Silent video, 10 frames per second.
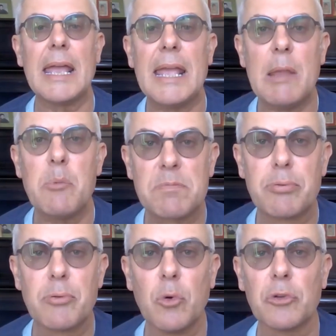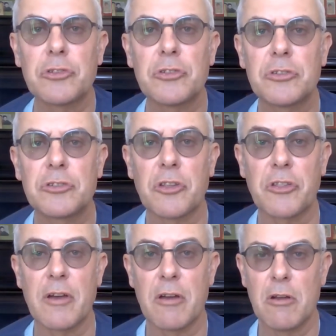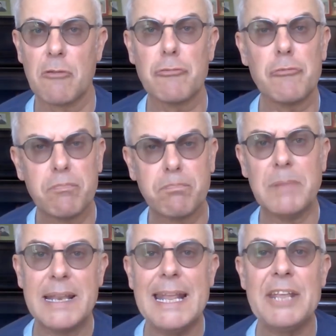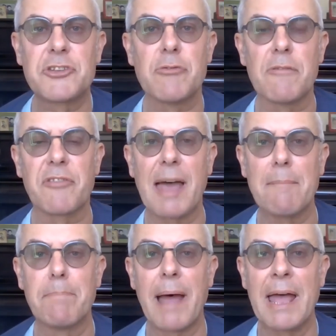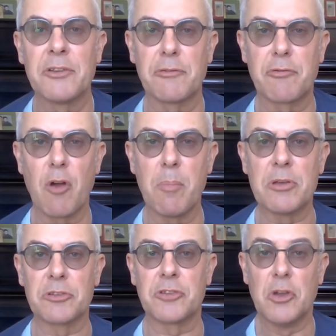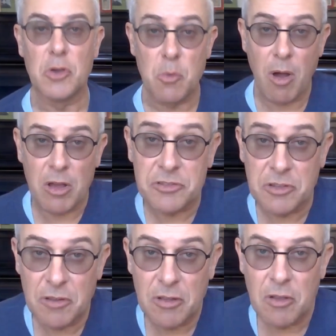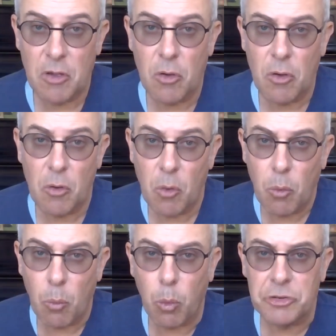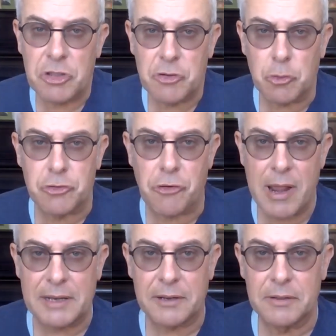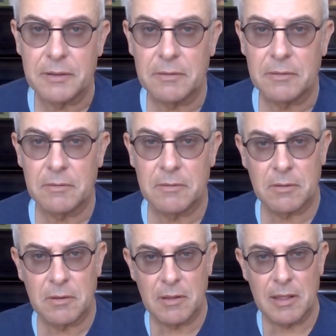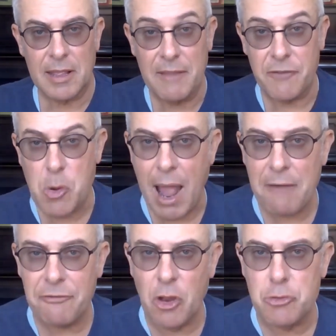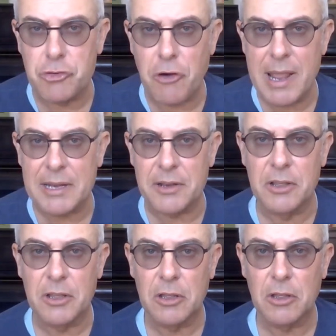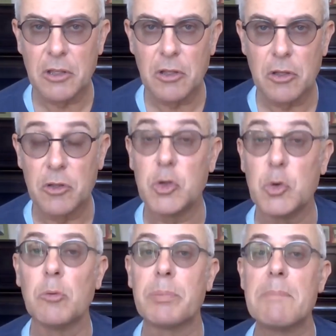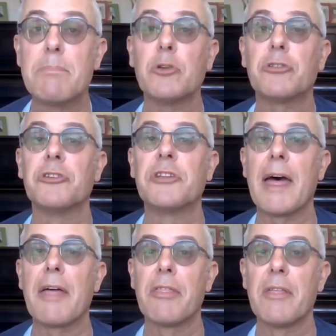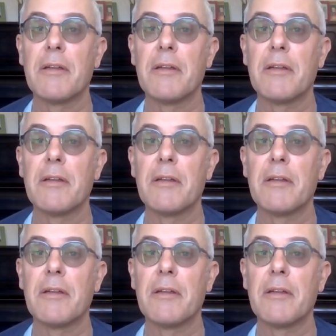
He was brought to the leader of that band of robbers, who asked, "What is your trade? If you have no trade, you will be put to death.